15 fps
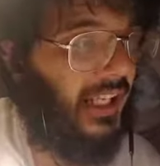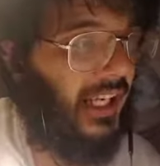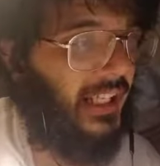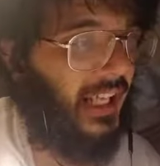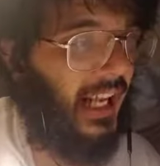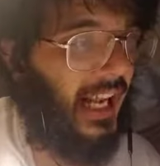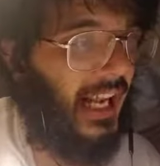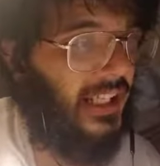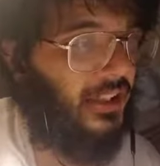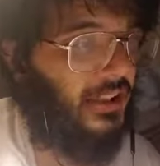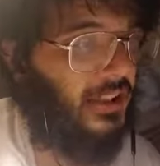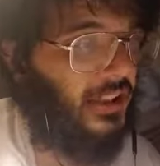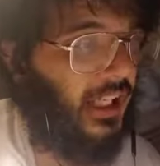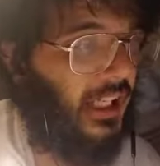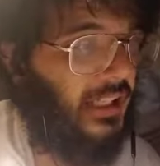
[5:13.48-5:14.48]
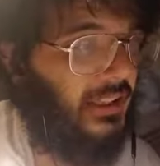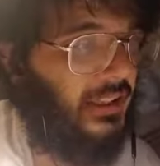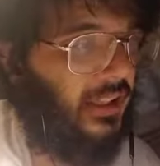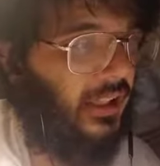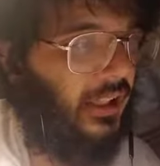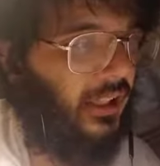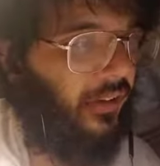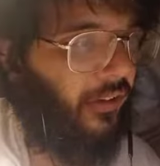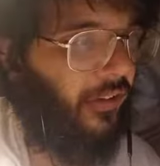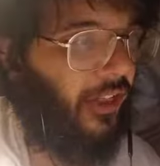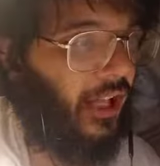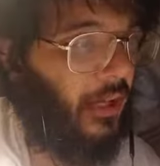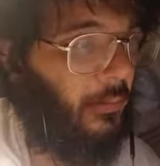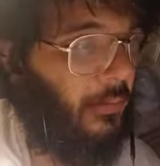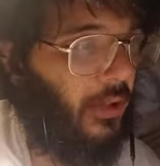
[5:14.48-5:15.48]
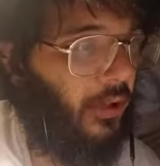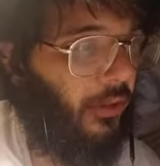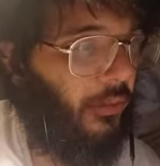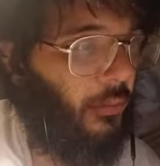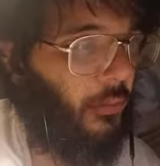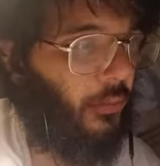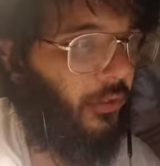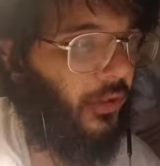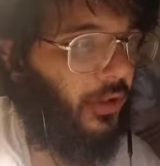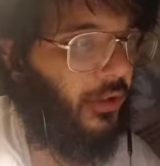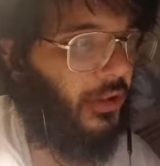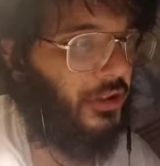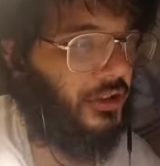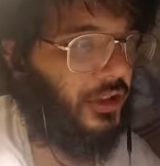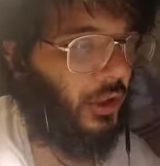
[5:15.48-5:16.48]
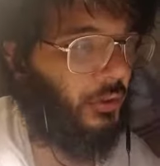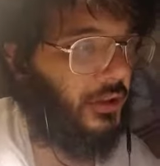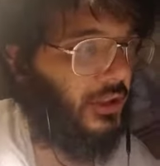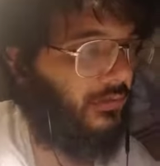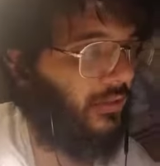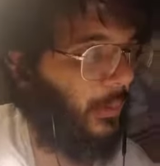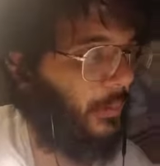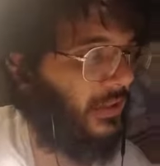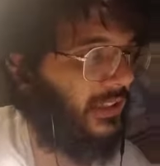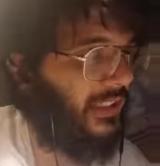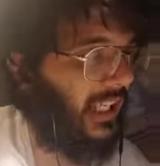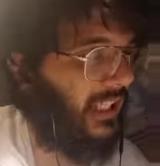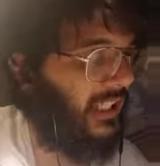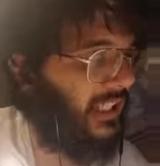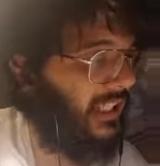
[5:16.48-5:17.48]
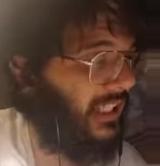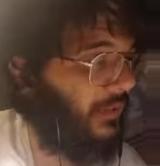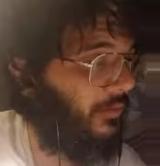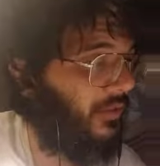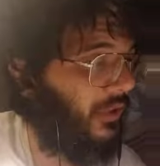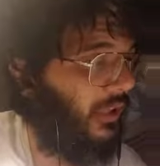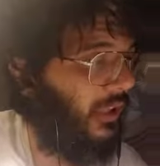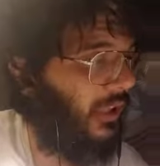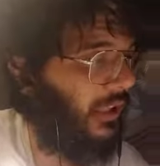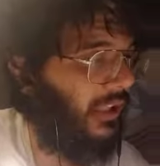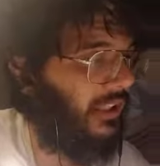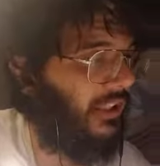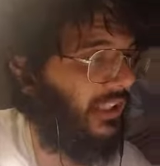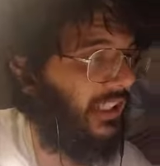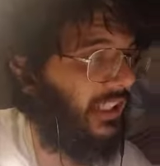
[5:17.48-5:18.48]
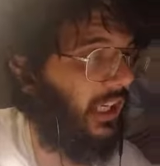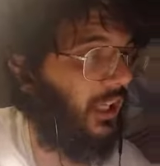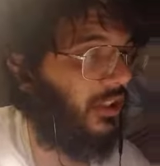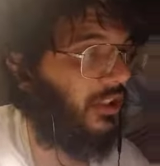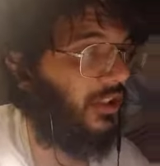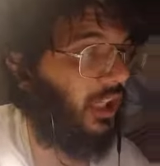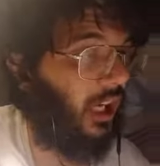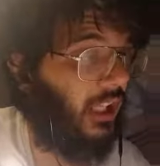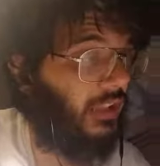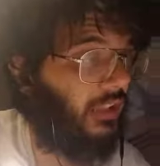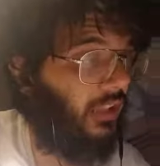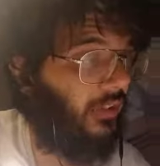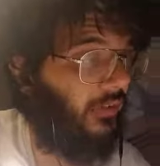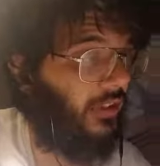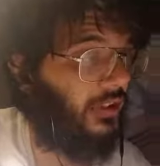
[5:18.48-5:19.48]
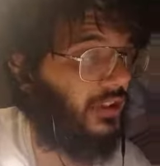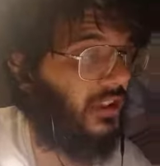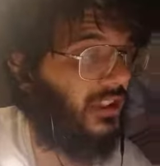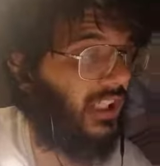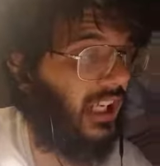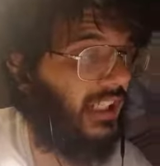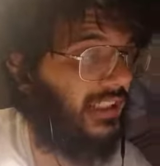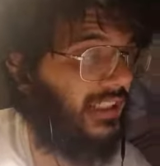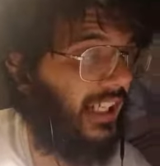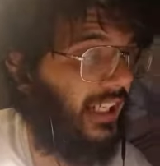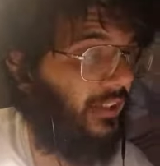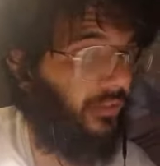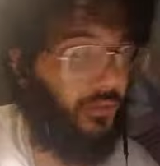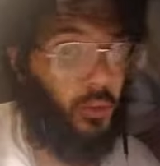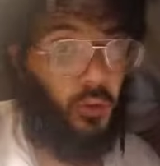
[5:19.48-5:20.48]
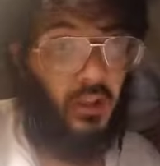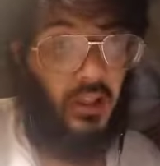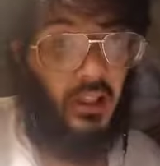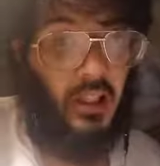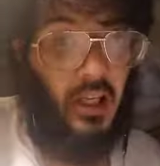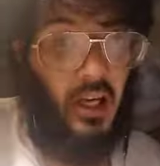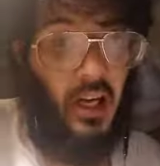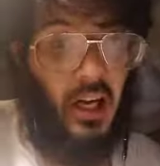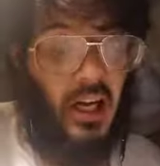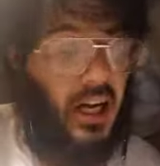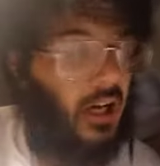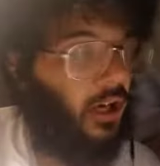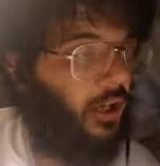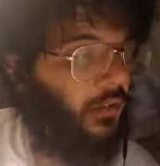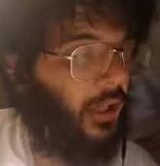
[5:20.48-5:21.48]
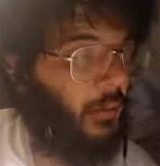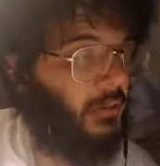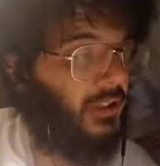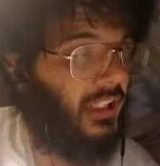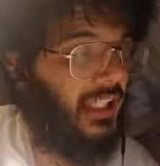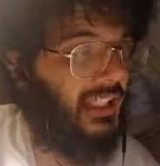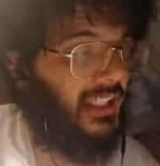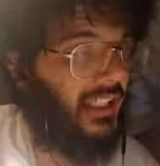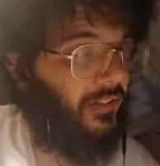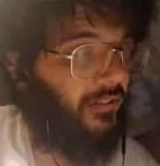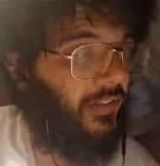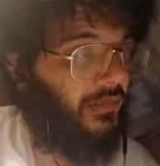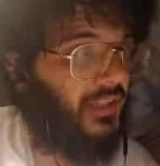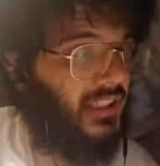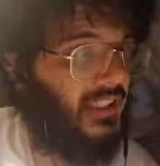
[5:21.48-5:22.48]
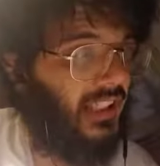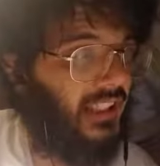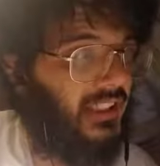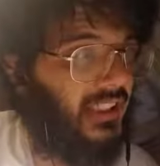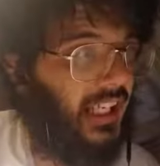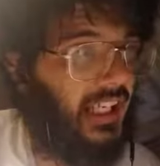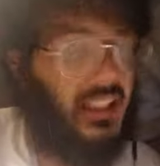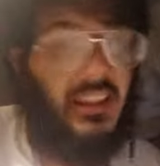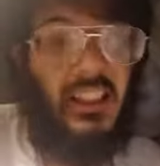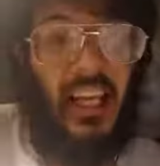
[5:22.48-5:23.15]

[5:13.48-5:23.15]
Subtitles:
and to exercise them through the chosen representatives. See Scott versus Sanford. That was an 1856 case,